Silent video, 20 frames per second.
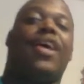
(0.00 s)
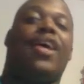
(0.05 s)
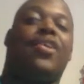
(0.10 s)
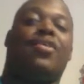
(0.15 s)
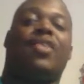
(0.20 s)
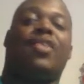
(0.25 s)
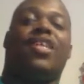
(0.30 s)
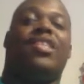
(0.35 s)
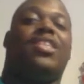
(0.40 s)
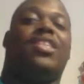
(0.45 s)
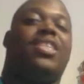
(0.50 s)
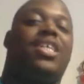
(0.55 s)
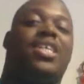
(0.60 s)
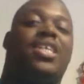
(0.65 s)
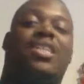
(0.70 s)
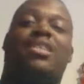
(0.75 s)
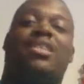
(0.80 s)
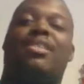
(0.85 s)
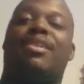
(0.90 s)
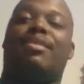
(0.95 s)
I know the
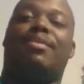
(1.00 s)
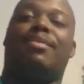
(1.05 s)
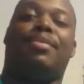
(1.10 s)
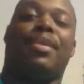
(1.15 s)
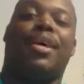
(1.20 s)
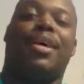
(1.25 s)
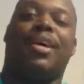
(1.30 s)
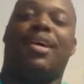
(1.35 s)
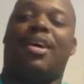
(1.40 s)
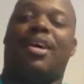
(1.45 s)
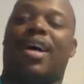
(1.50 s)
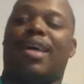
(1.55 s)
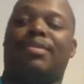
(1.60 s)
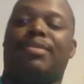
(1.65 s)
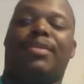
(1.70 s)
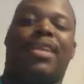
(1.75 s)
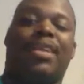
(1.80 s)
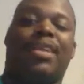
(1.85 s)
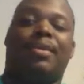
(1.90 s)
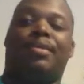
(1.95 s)
gist, but I'm
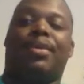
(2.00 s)
trying to